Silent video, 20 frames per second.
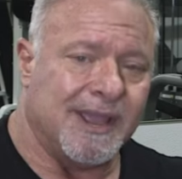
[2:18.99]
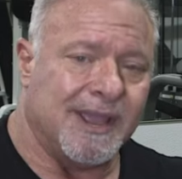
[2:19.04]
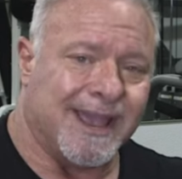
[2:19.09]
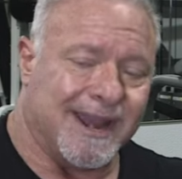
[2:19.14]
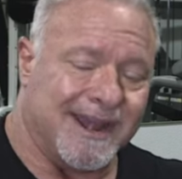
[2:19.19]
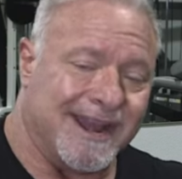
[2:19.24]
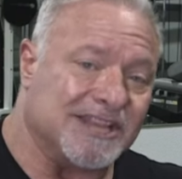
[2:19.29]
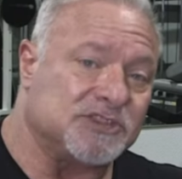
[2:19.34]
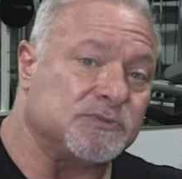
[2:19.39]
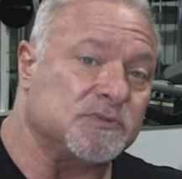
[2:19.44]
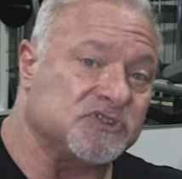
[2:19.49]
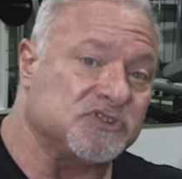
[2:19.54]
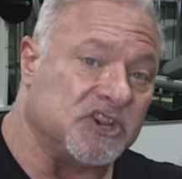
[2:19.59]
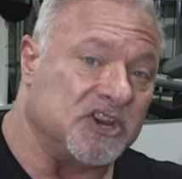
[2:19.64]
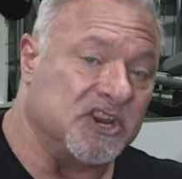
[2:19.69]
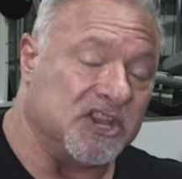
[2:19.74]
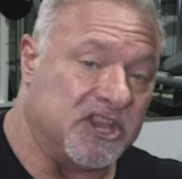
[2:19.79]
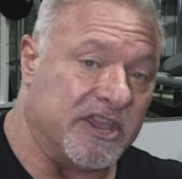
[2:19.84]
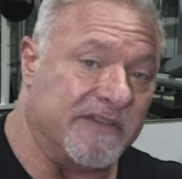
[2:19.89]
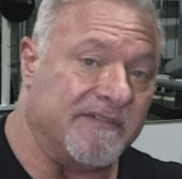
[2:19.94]
And that's what's
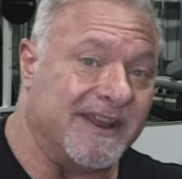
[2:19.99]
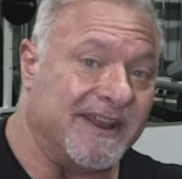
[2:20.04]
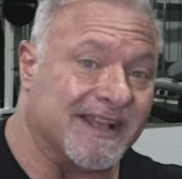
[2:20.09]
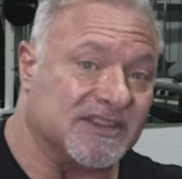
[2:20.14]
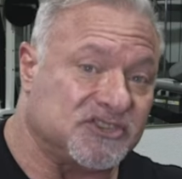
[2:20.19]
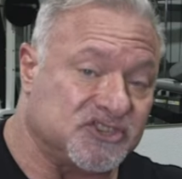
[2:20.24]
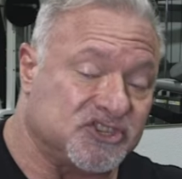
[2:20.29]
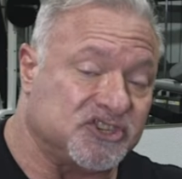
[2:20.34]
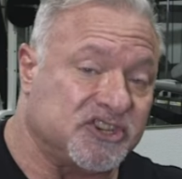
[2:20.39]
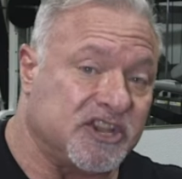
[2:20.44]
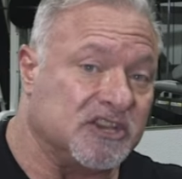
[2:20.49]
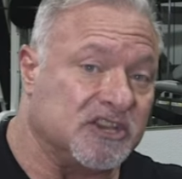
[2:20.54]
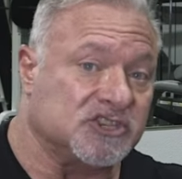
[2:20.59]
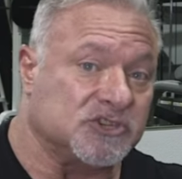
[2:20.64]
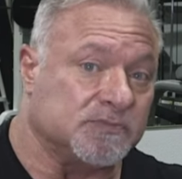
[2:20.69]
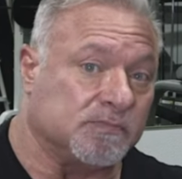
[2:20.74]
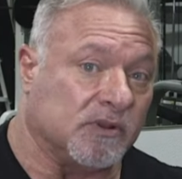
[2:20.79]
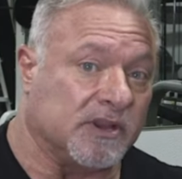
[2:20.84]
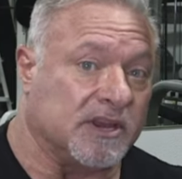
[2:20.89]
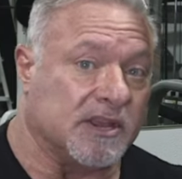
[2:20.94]
going to give you that skin
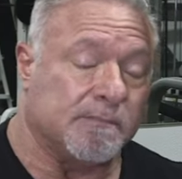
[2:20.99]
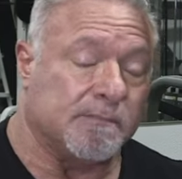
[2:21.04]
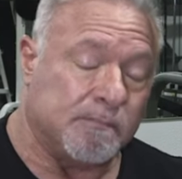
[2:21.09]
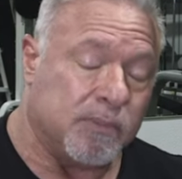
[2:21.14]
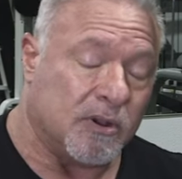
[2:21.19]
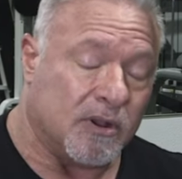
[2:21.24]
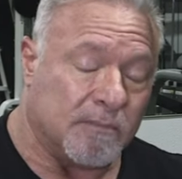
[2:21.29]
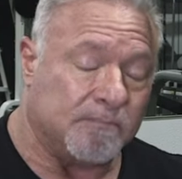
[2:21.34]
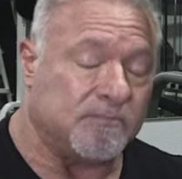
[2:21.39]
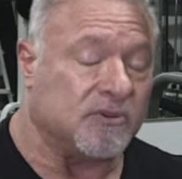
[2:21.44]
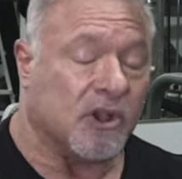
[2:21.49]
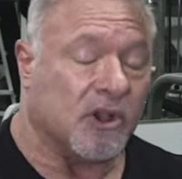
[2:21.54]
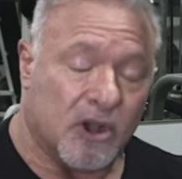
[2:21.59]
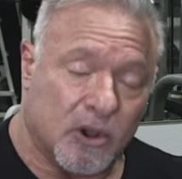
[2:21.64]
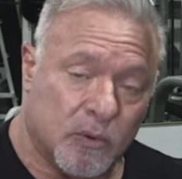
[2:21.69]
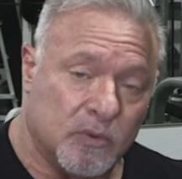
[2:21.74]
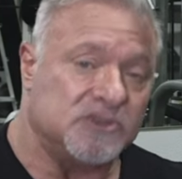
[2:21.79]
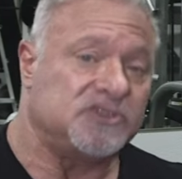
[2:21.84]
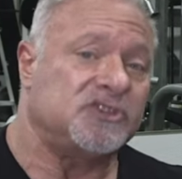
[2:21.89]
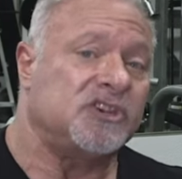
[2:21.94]
splitting pump you
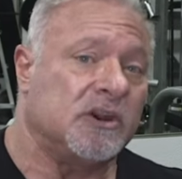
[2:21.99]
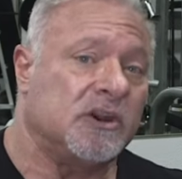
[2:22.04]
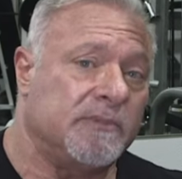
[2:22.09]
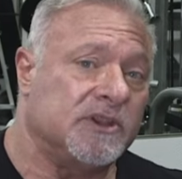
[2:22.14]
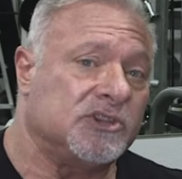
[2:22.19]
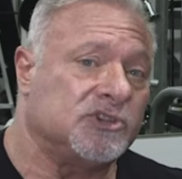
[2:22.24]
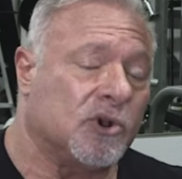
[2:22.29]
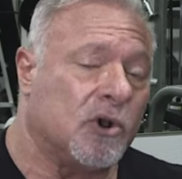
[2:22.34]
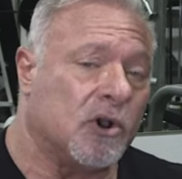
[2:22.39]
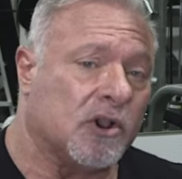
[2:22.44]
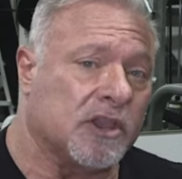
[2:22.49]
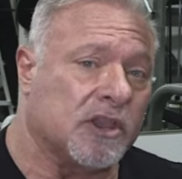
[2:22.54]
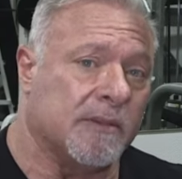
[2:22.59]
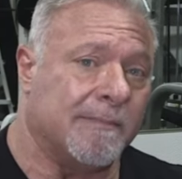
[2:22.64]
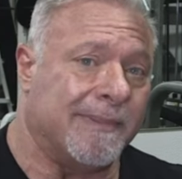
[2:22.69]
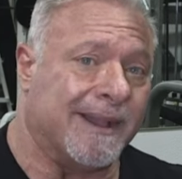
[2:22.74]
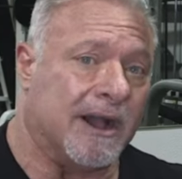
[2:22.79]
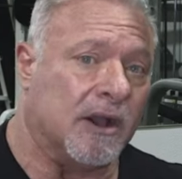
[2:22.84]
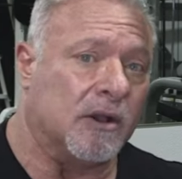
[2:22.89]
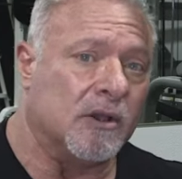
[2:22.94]
always hear me talking
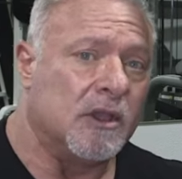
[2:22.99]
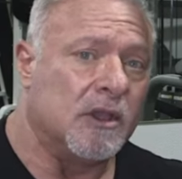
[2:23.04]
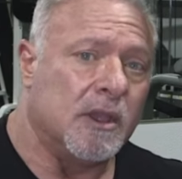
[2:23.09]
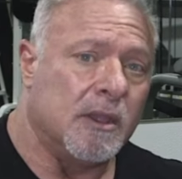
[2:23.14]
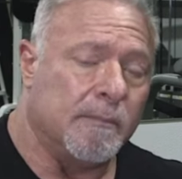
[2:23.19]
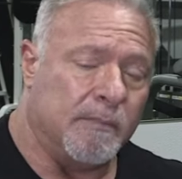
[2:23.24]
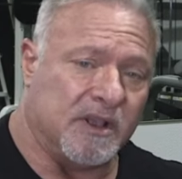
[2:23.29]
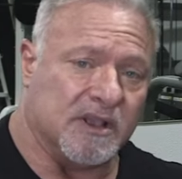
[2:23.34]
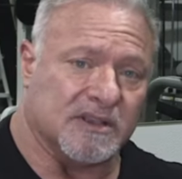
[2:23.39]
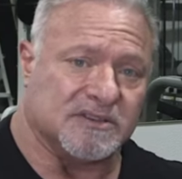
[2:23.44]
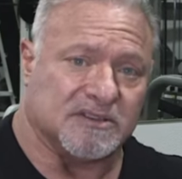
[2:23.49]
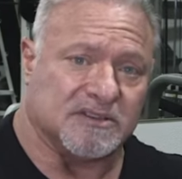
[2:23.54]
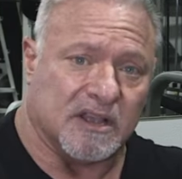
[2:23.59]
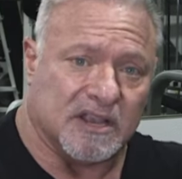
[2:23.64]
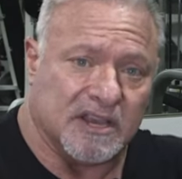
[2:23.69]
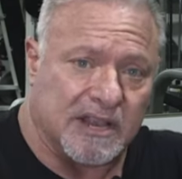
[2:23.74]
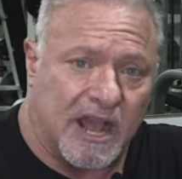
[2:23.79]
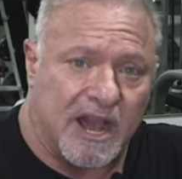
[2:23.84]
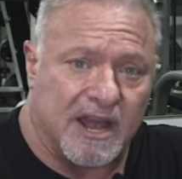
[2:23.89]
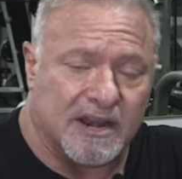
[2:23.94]
about. Because
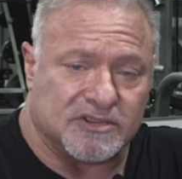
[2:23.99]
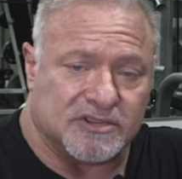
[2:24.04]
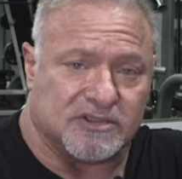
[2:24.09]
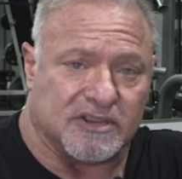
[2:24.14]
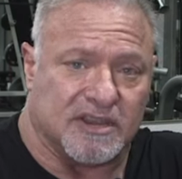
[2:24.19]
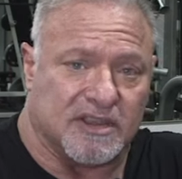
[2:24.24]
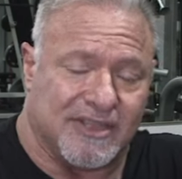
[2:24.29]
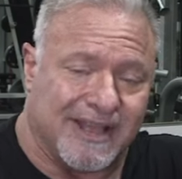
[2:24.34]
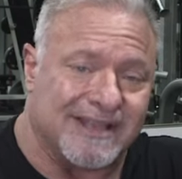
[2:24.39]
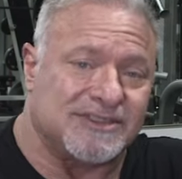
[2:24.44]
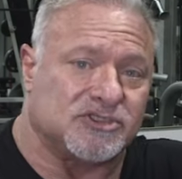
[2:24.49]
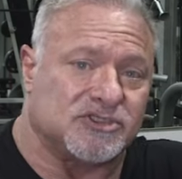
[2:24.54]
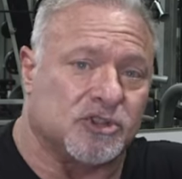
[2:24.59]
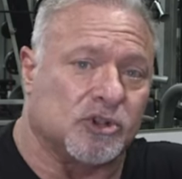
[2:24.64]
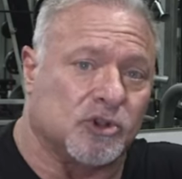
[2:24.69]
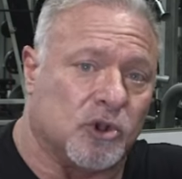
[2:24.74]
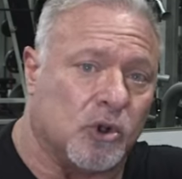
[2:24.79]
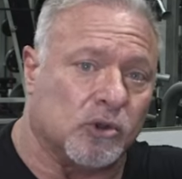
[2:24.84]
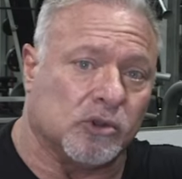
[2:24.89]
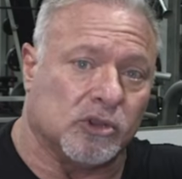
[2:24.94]
honestly, that's
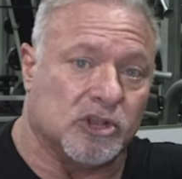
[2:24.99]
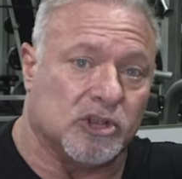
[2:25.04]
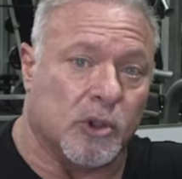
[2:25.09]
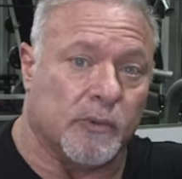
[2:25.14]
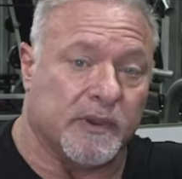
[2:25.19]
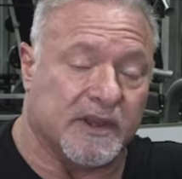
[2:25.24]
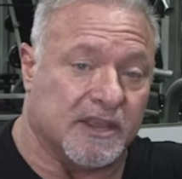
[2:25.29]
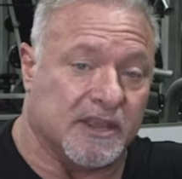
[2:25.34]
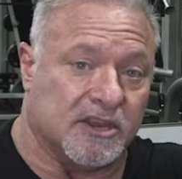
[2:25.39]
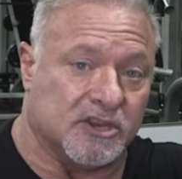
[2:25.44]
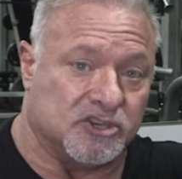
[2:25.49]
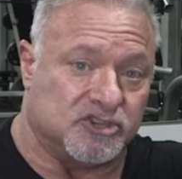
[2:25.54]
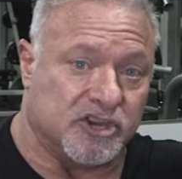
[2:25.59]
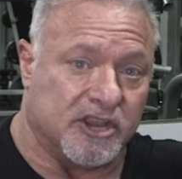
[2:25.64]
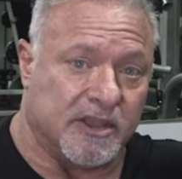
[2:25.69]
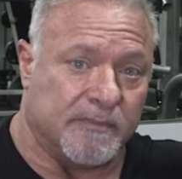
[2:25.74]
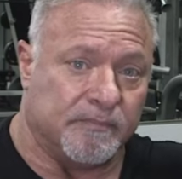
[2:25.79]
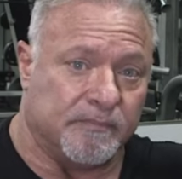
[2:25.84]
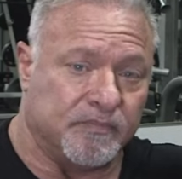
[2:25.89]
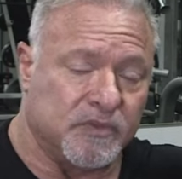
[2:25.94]
the goal of going to the
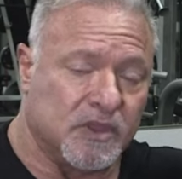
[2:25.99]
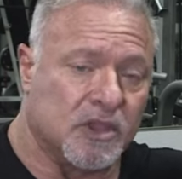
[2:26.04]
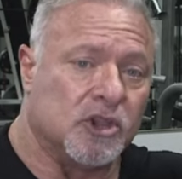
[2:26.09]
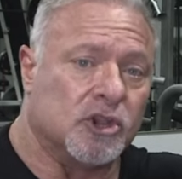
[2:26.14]
gym.